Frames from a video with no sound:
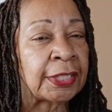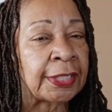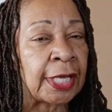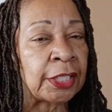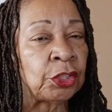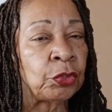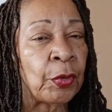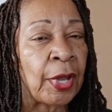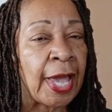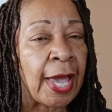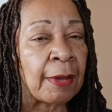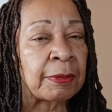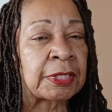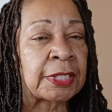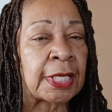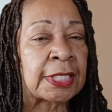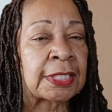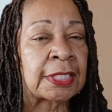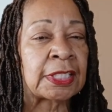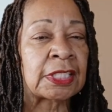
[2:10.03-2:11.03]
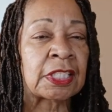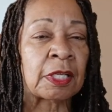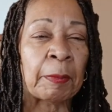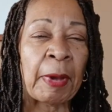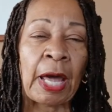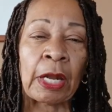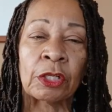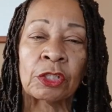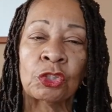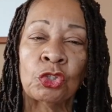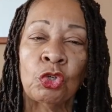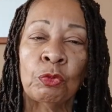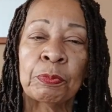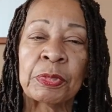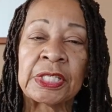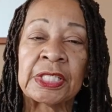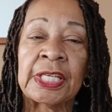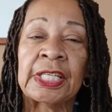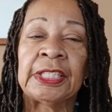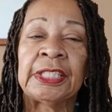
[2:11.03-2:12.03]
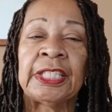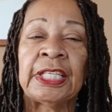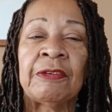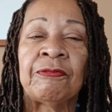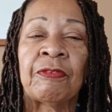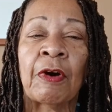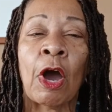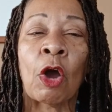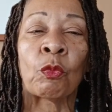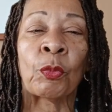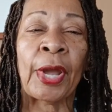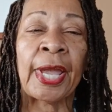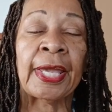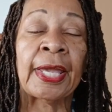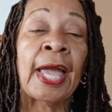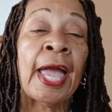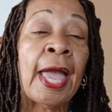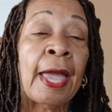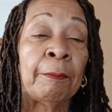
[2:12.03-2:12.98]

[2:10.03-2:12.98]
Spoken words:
they do have says it is about a 2% default rate,